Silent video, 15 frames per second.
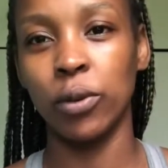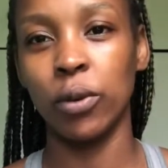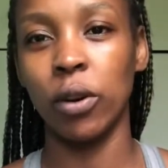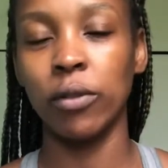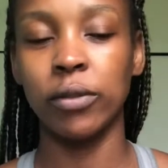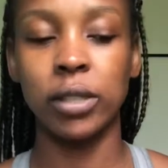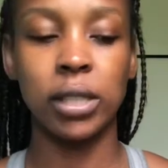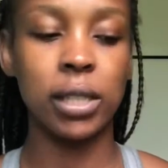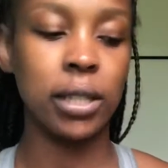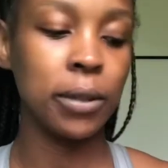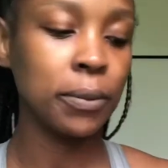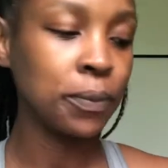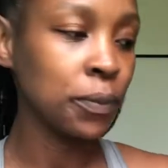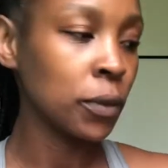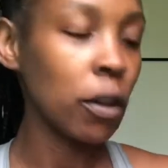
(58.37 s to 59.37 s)
obviously,
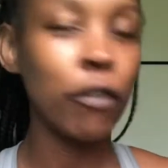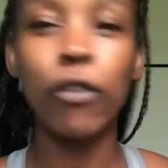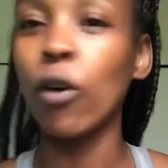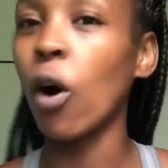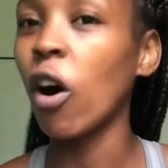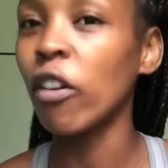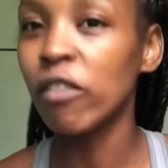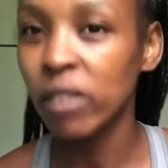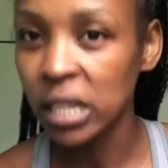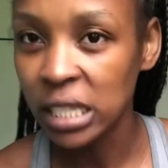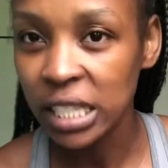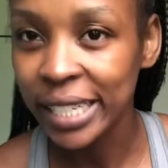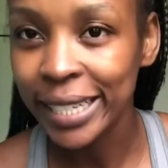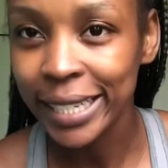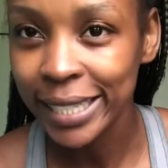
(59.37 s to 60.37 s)
for obvious
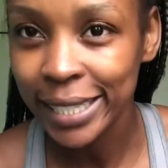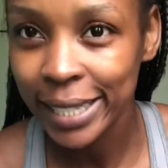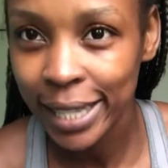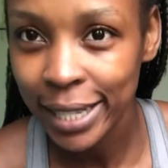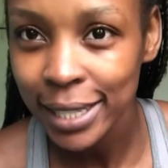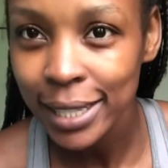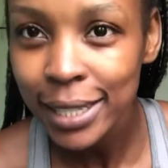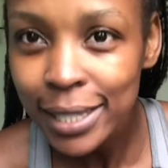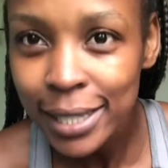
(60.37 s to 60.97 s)
reasons.